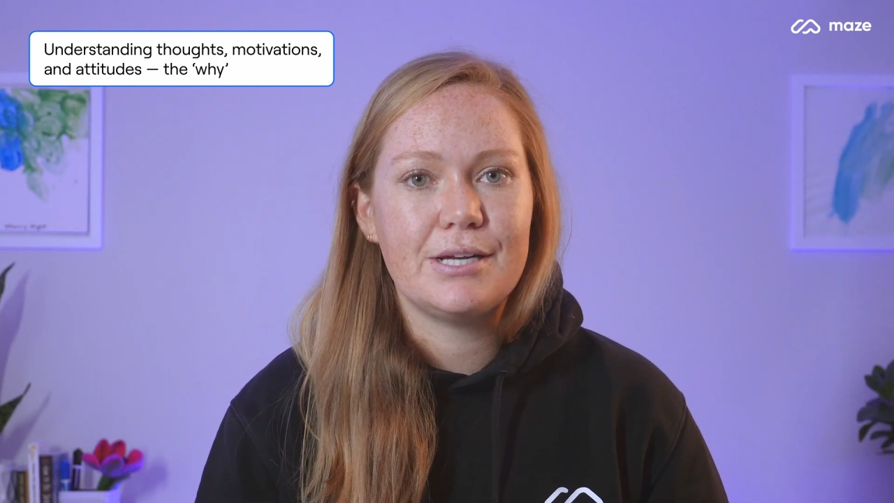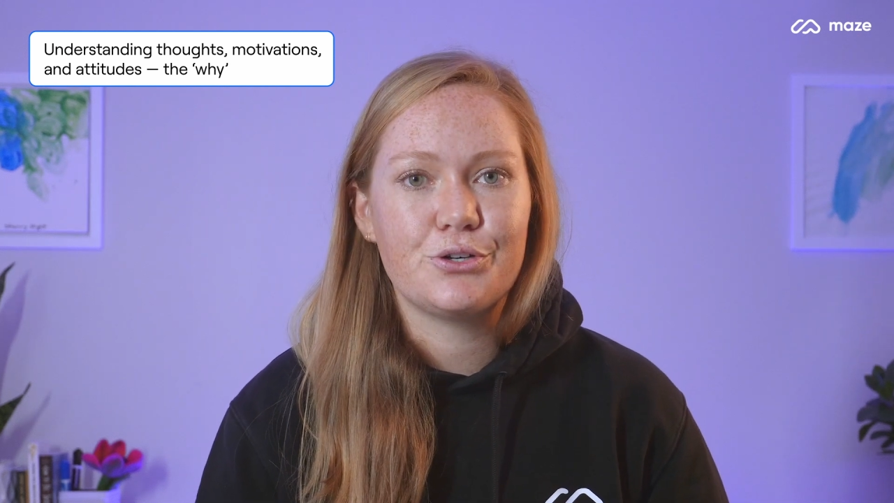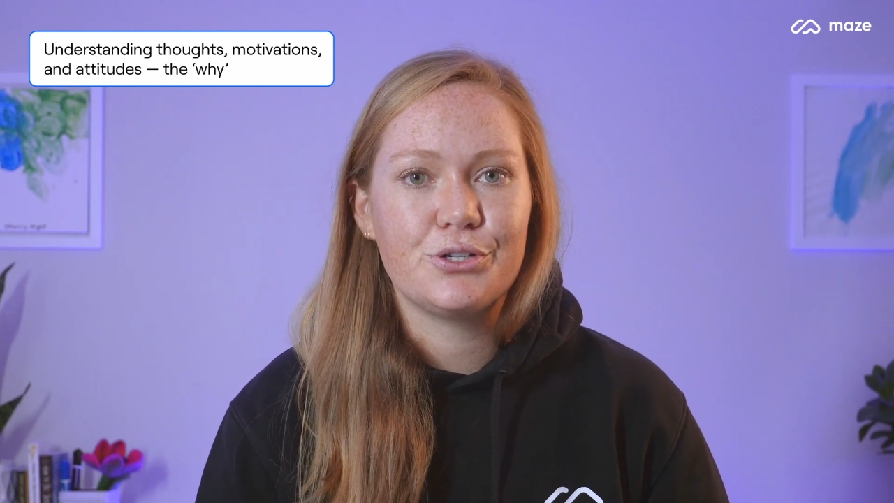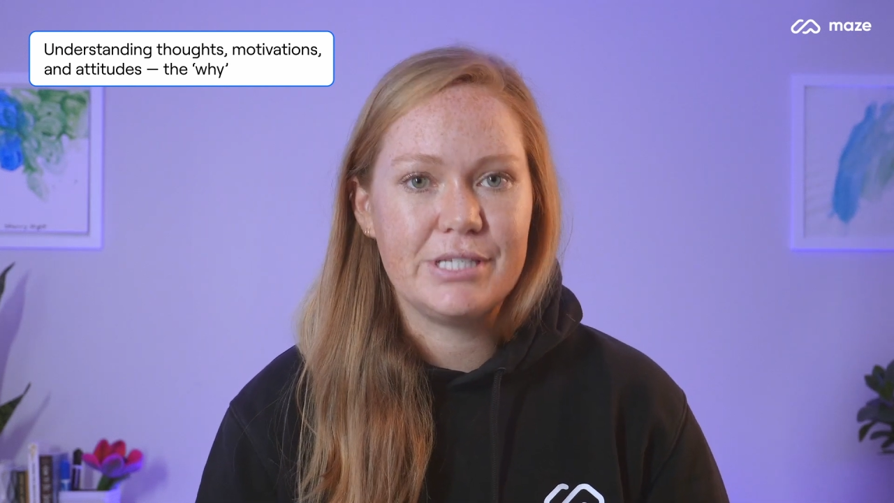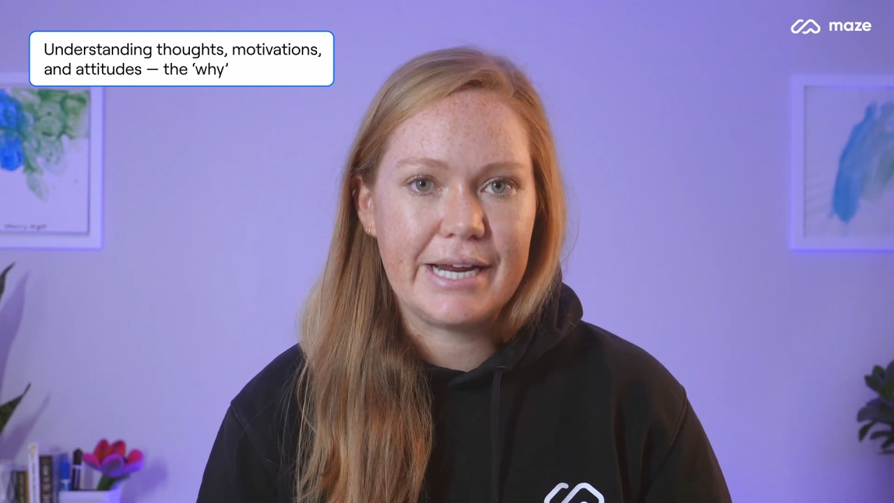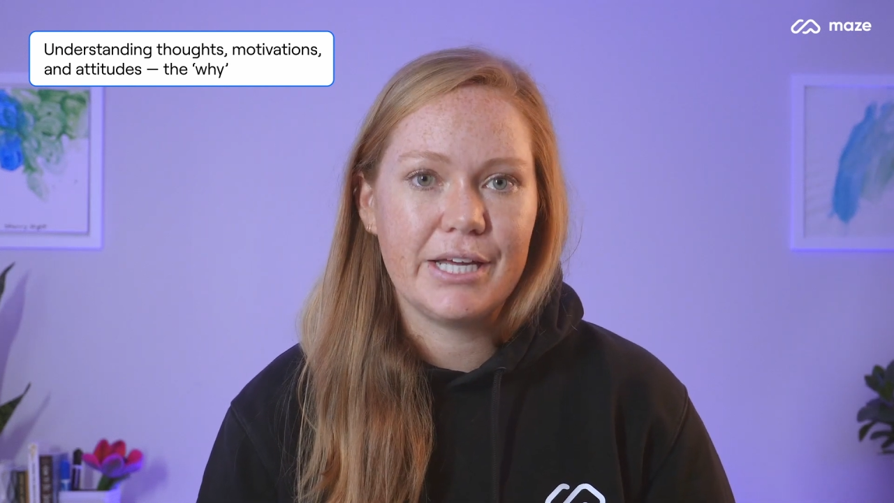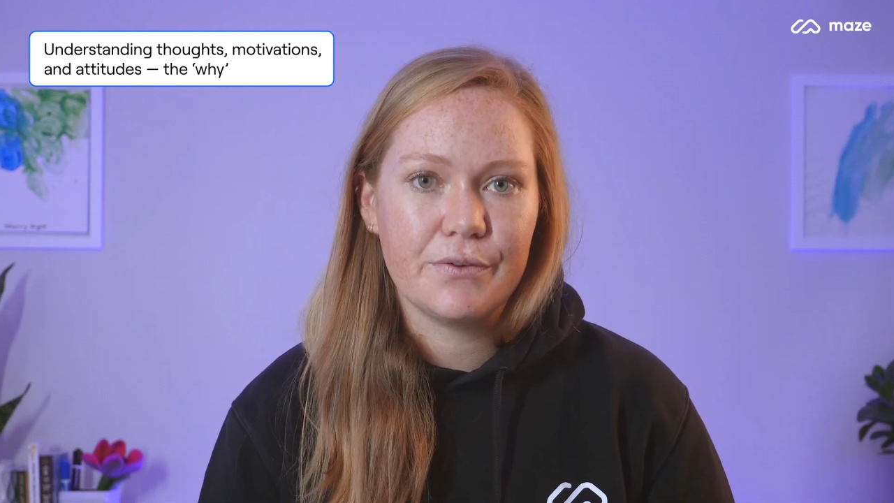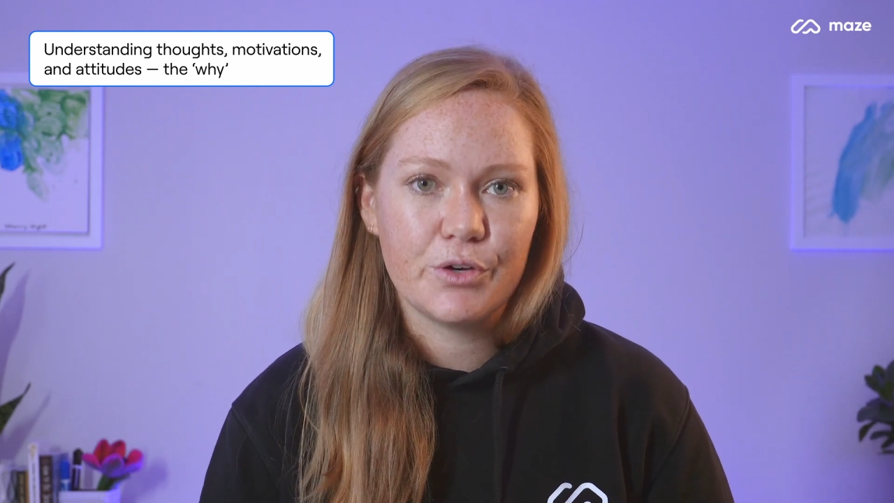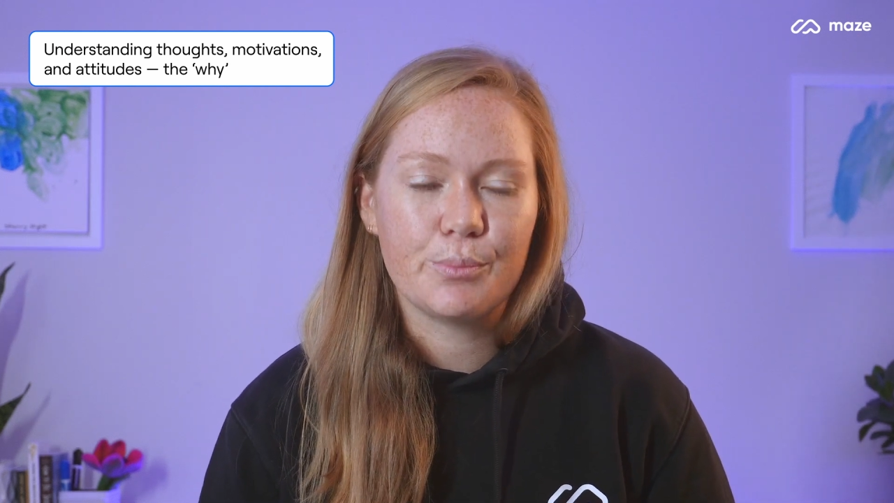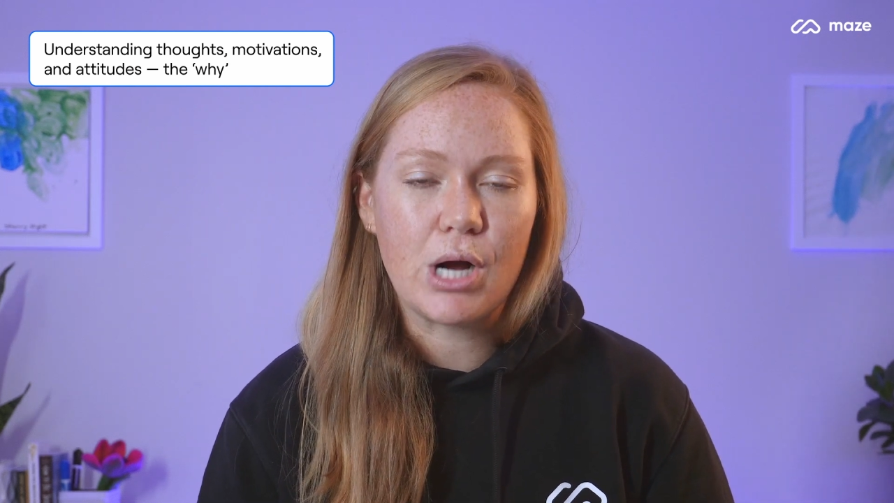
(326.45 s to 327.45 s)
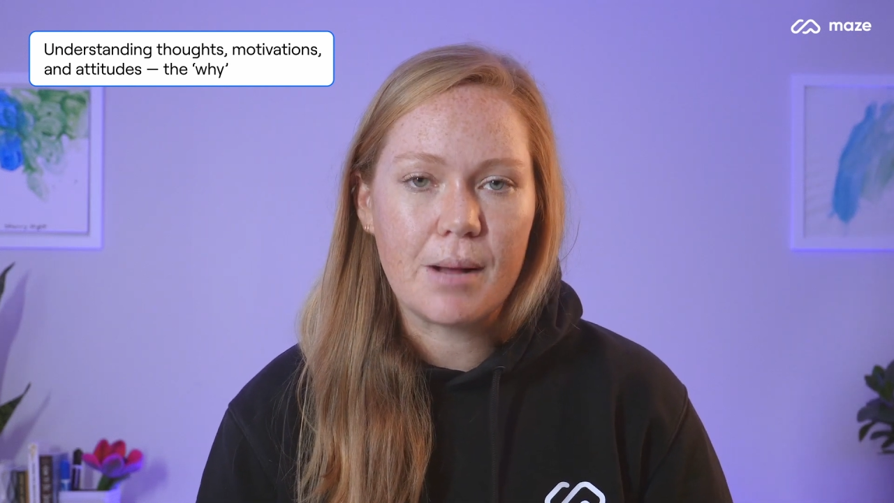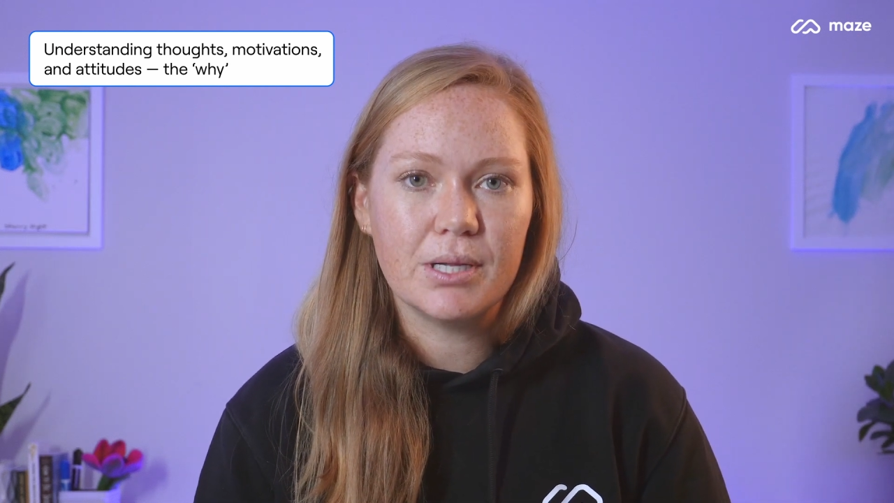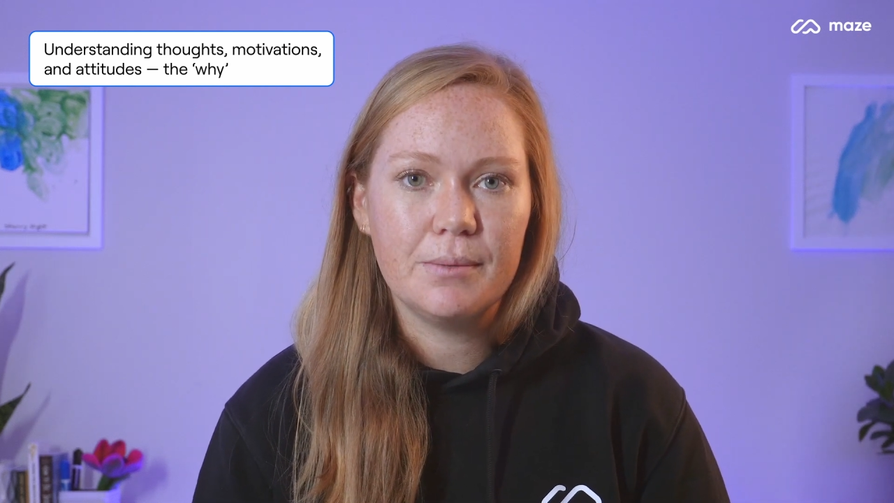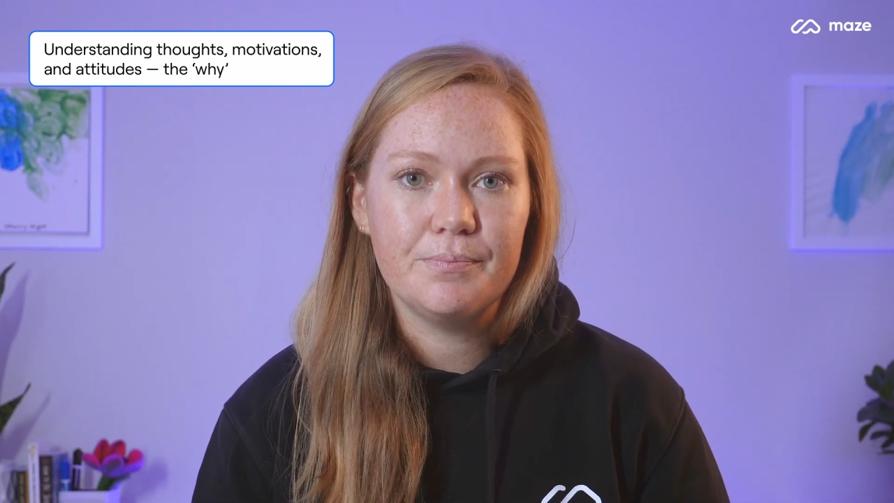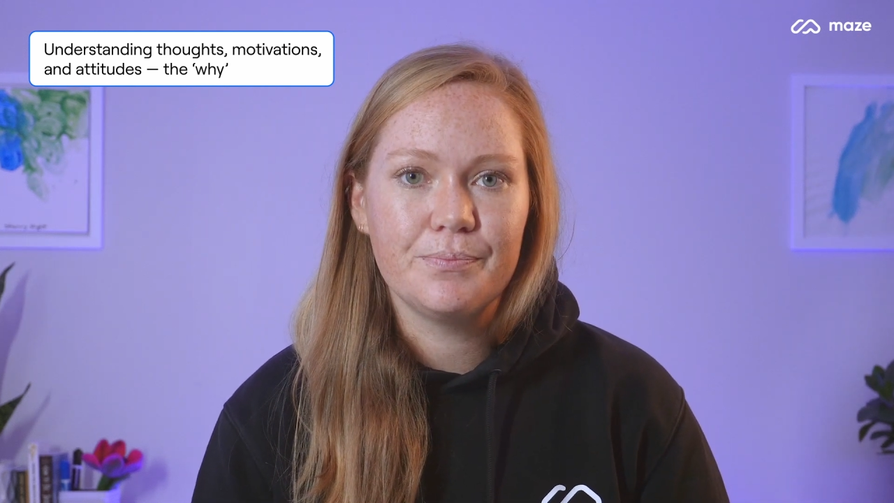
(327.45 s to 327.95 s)
understanding of your
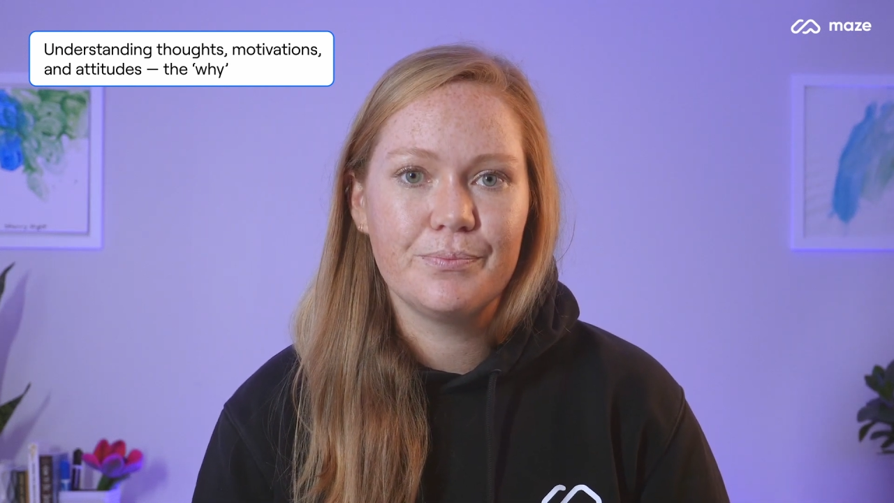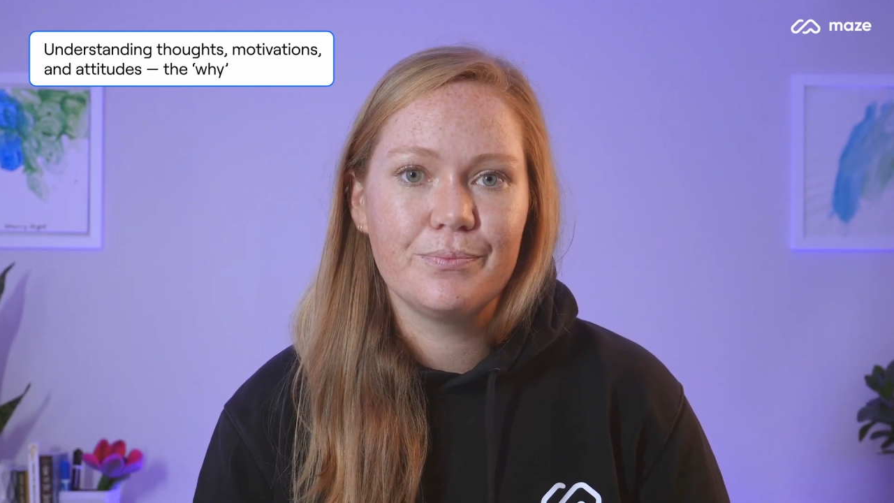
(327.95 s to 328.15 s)
problem.